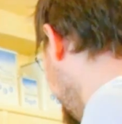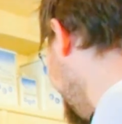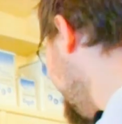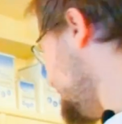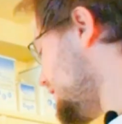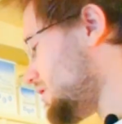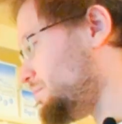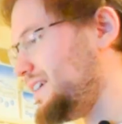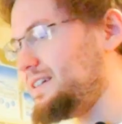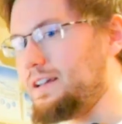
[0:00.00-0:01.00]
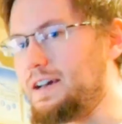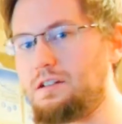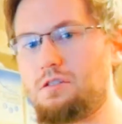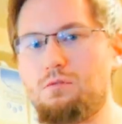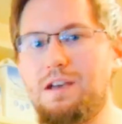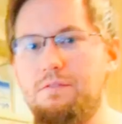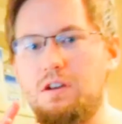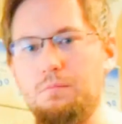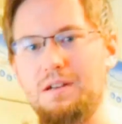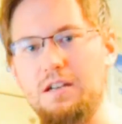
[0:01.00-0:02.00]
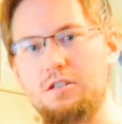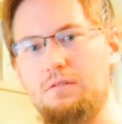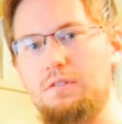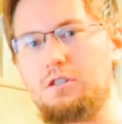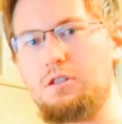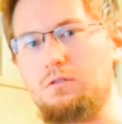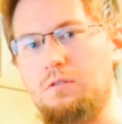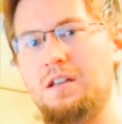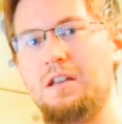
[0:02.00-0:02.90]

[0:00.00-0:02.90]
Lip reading: and the speed light, so we have a combination of the two.